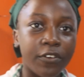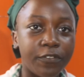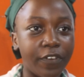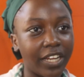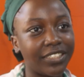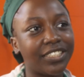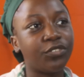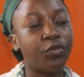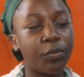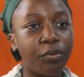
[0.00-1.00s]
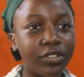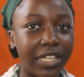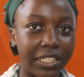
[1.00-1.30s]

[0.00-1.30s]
First, we put